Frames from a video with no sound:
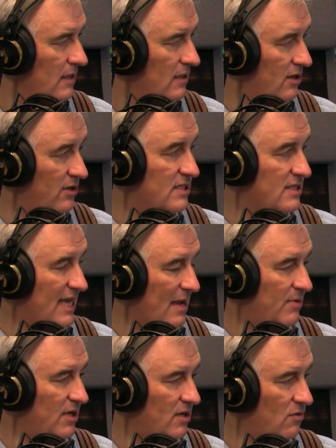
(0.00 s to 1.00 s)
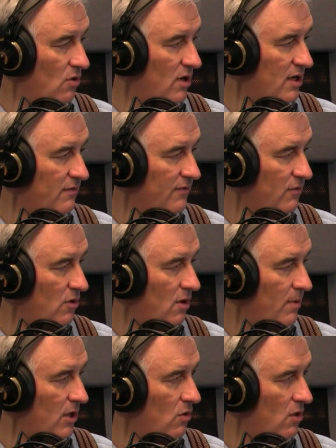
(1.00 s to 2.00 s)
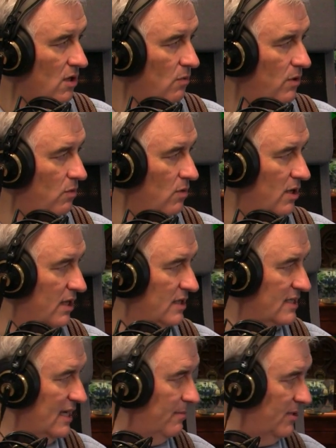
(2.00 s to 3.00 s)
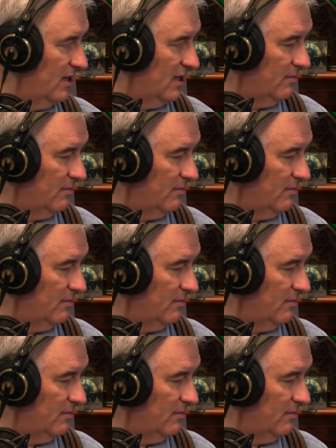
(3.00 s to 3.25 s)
There is Debian. Orca will run on Debian.